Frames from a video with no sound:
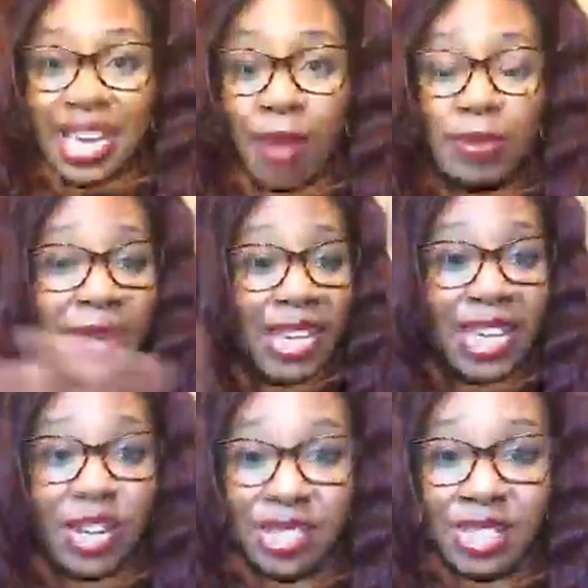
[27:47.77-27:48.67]
comes. Because
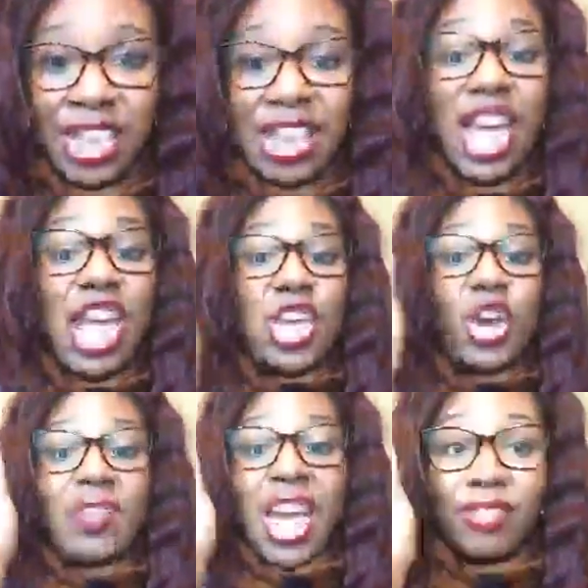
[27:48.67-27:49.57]
here's the thing, you
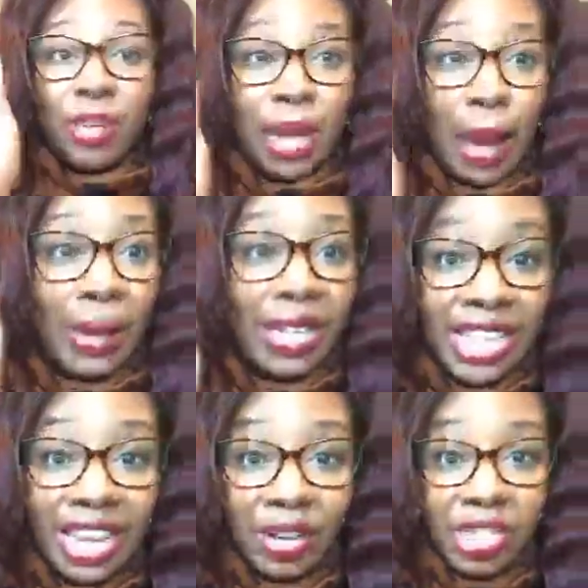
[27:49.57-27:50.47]
don't even have to be a
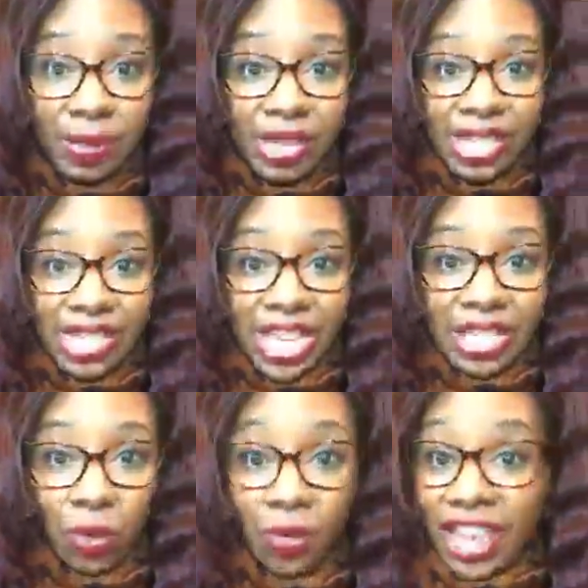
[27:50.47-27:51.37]
believer to be
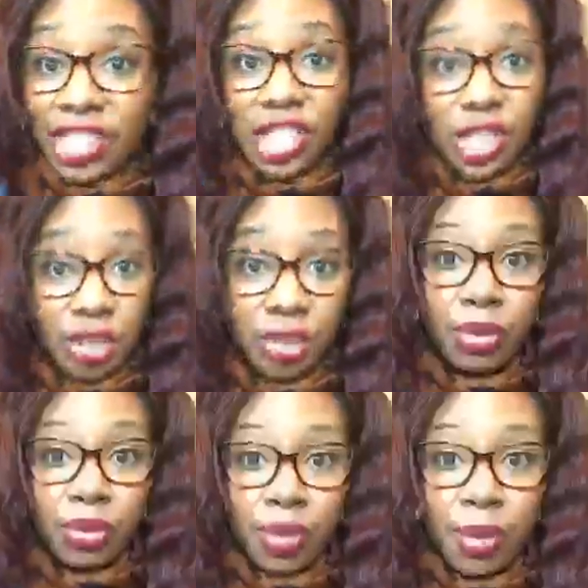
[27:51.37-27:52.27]
successful, and that's just the
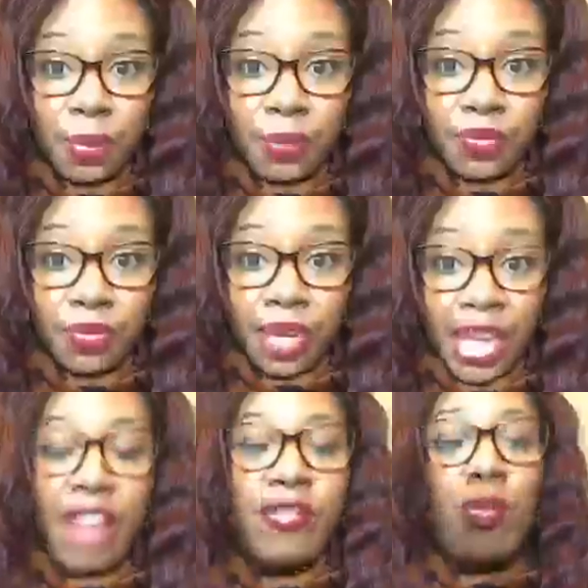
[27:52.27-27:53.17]
truth.
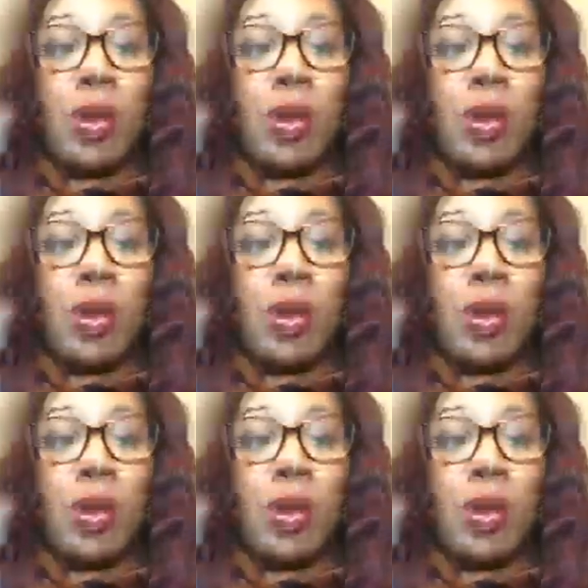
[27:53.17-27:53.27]
If you